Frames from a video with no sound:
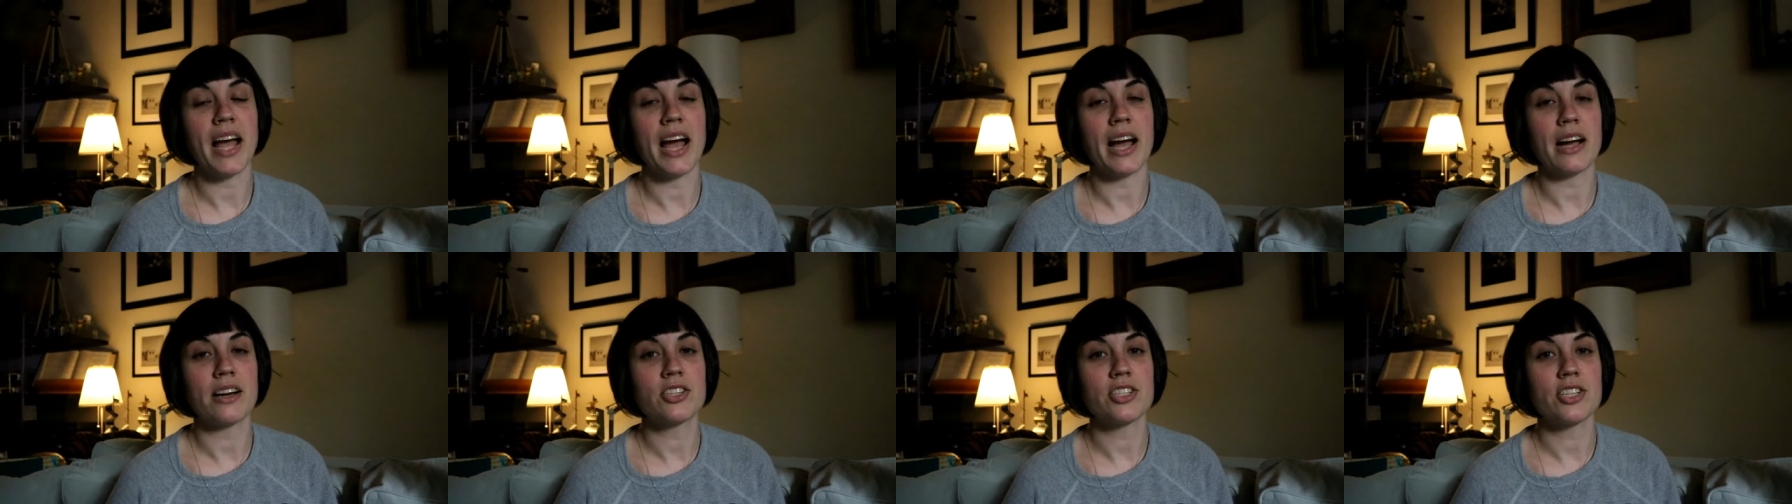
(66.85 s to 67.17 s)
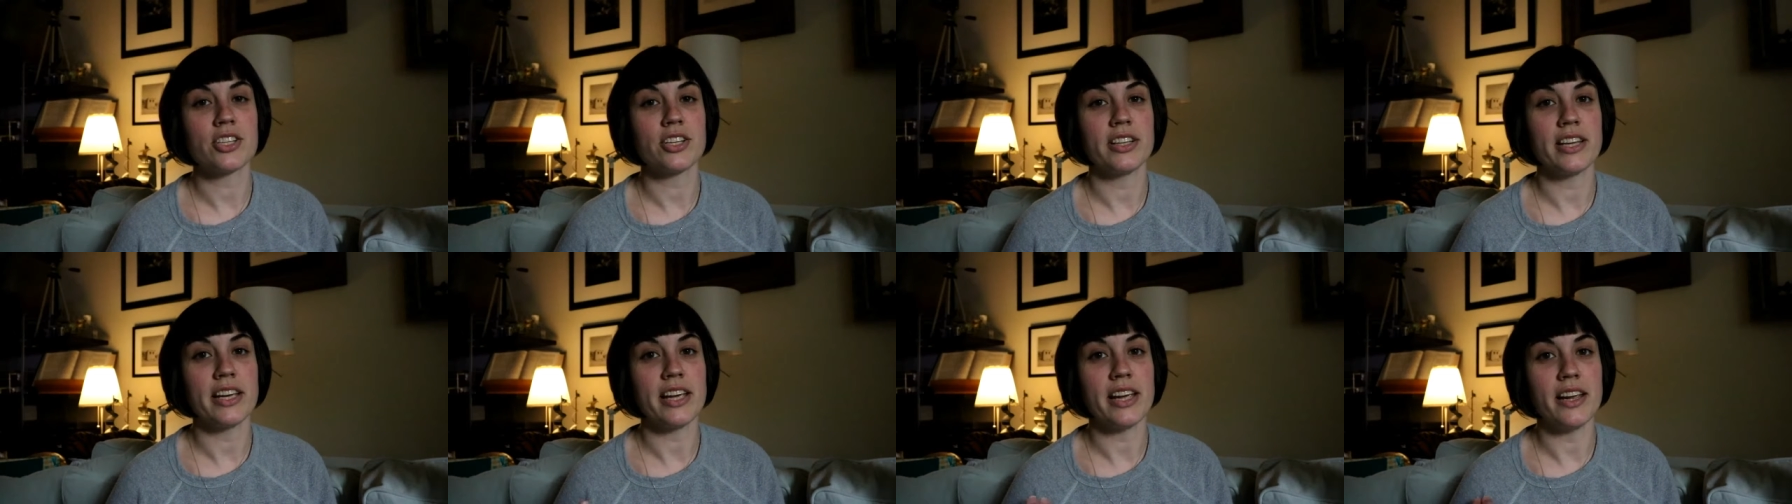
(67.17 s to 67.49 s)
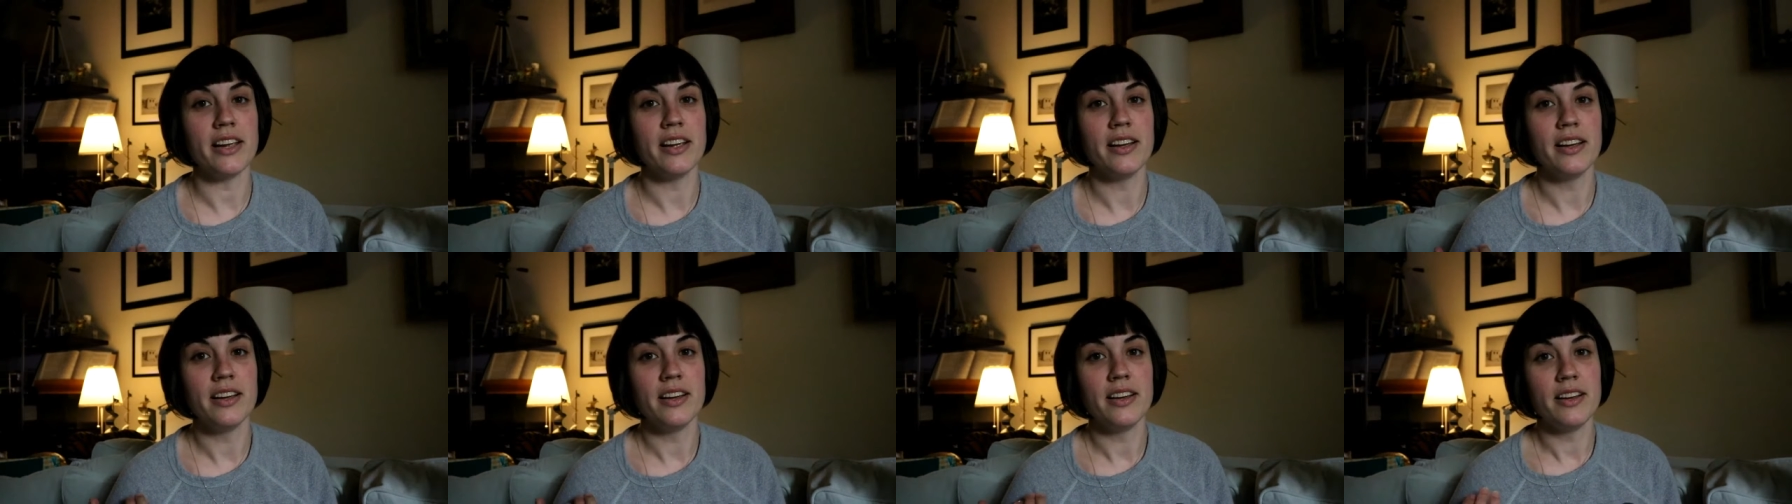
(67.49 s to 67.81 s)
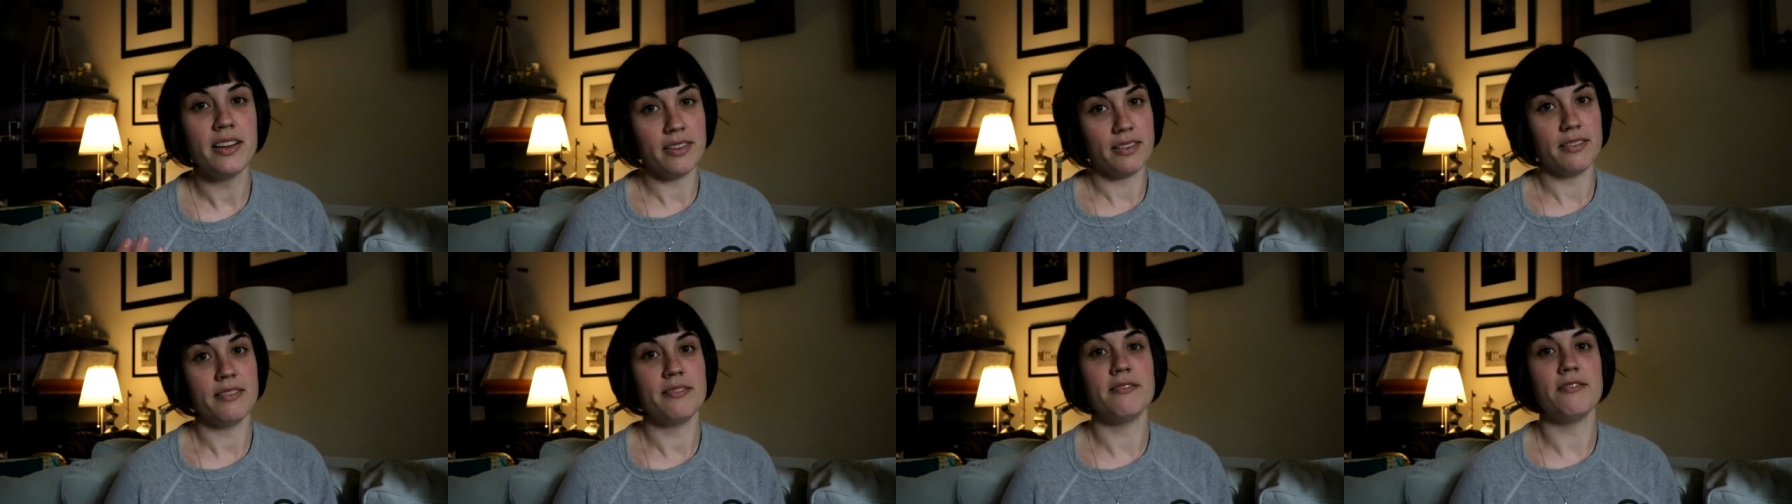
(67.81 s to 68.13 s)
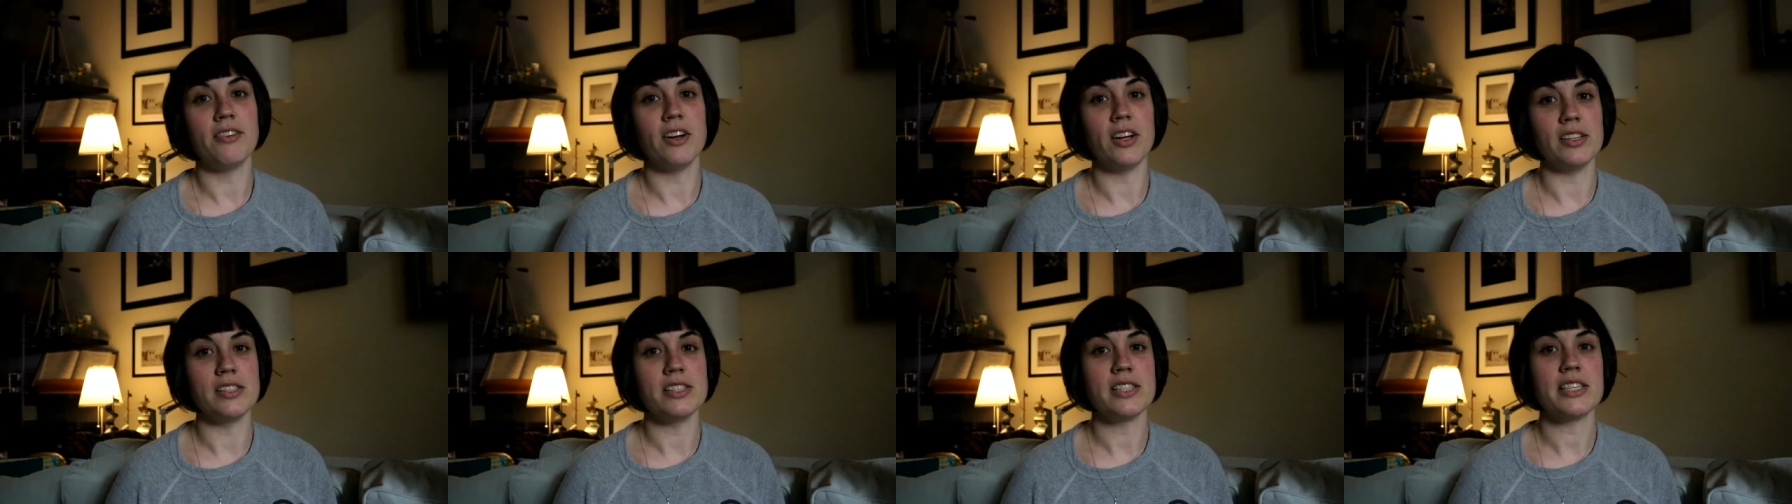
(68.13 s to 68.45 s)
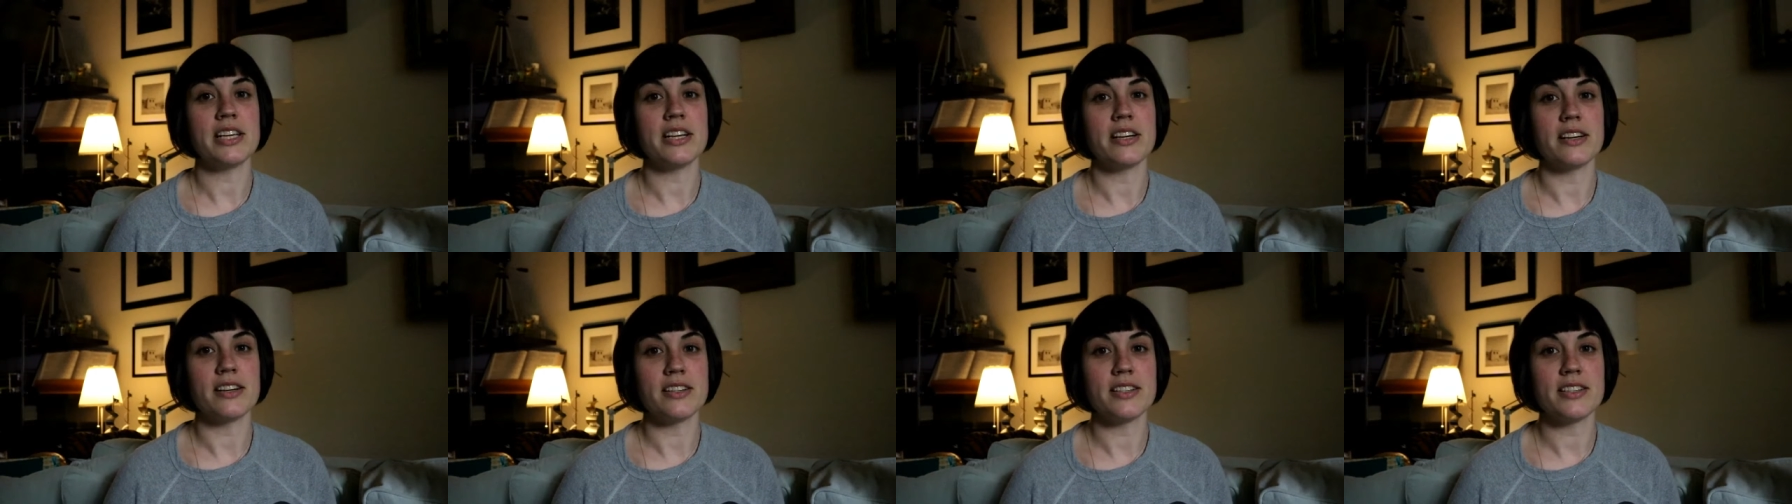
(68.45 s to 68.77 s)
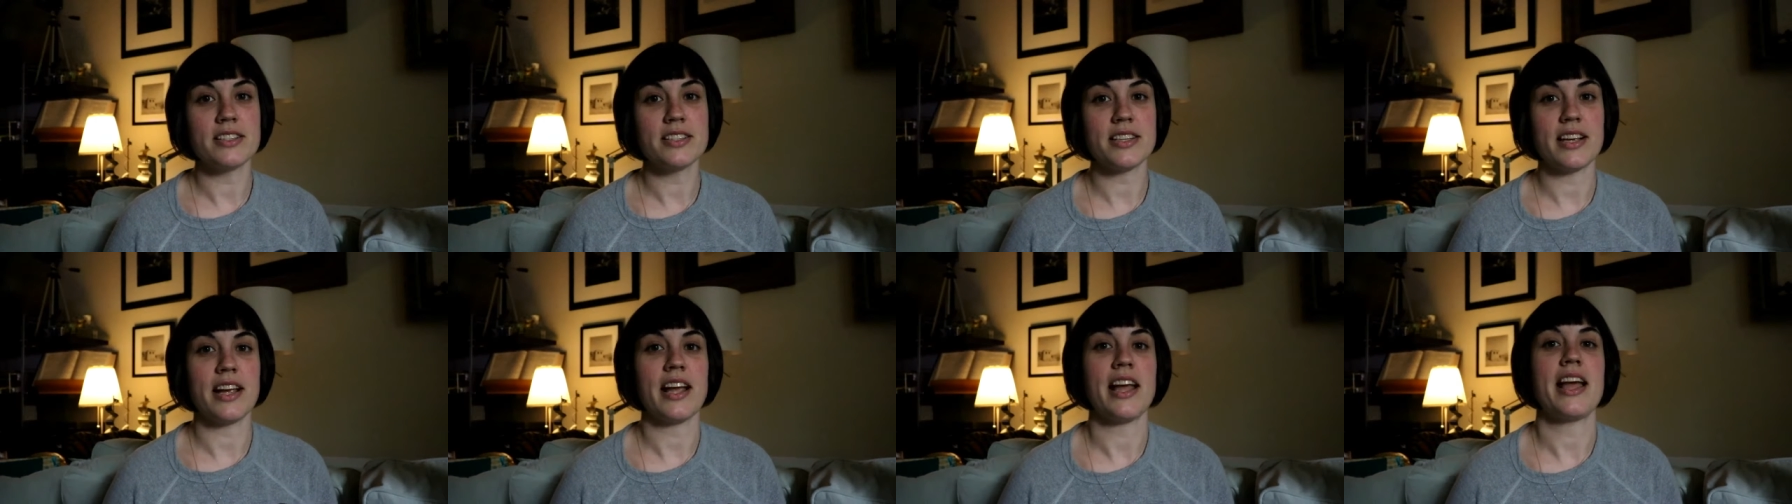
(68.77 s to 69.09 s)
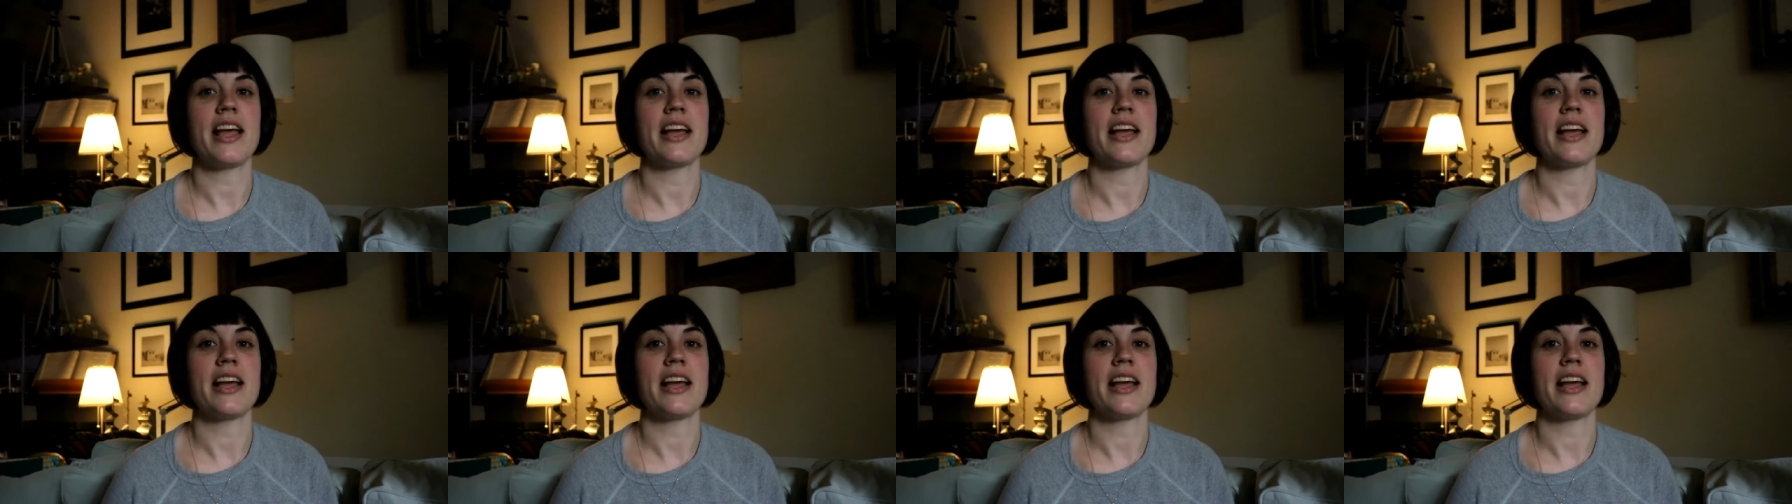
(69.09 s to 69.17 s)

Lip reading: actually volunteers,